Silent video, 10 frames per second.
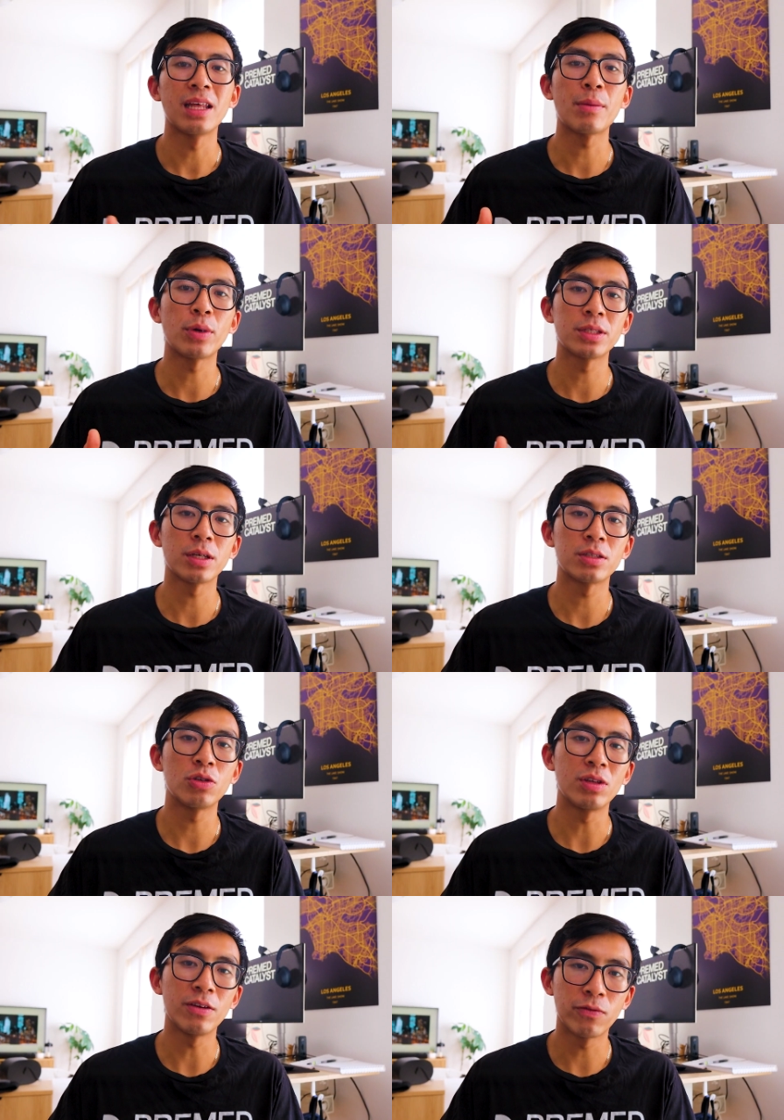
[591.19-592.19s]
And that brings us
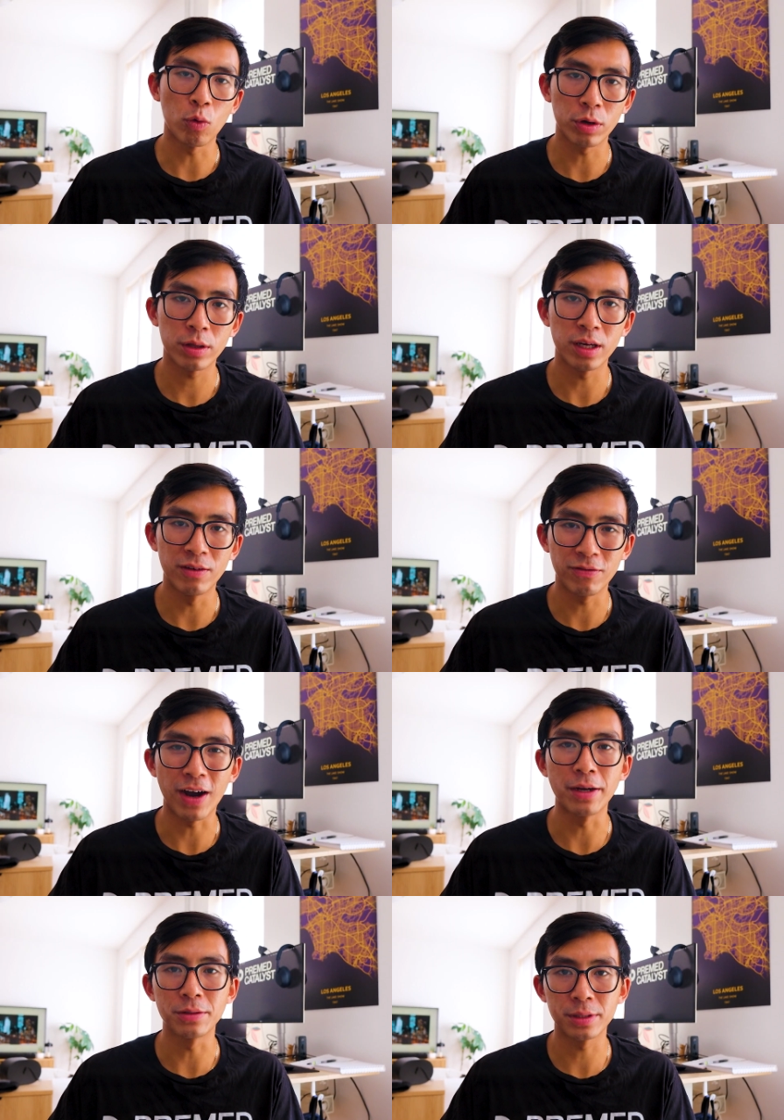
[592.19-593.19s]
to the fourth and
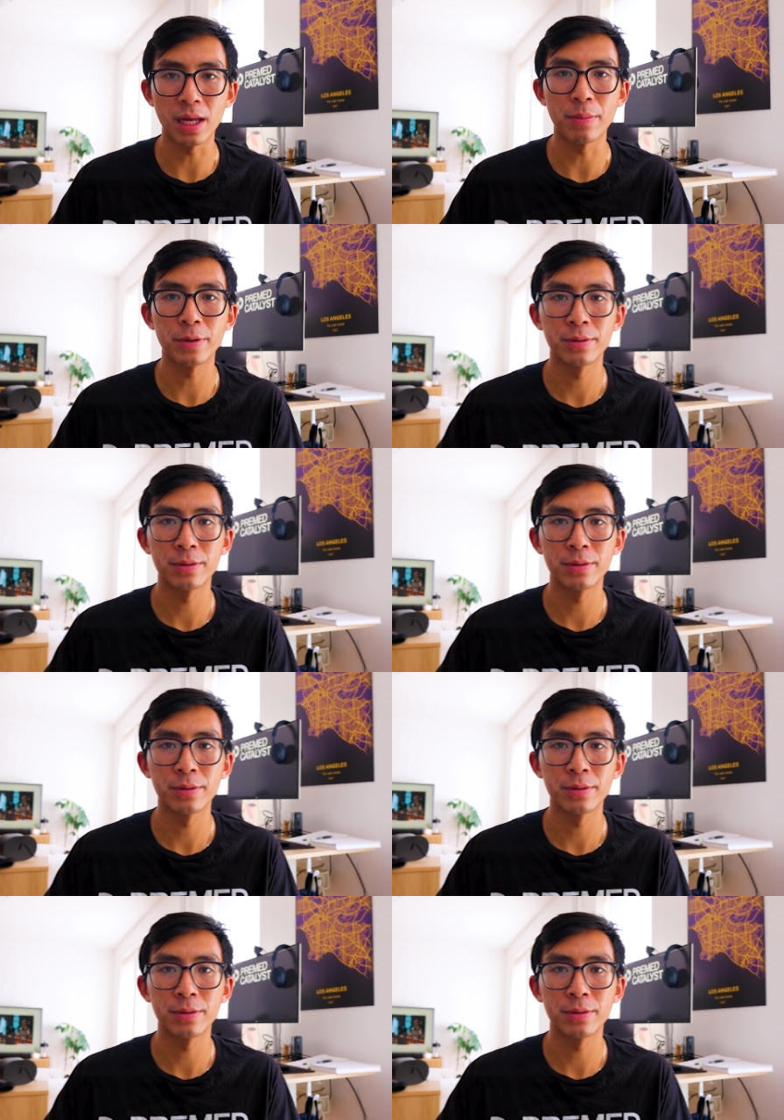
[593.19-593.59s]
final step.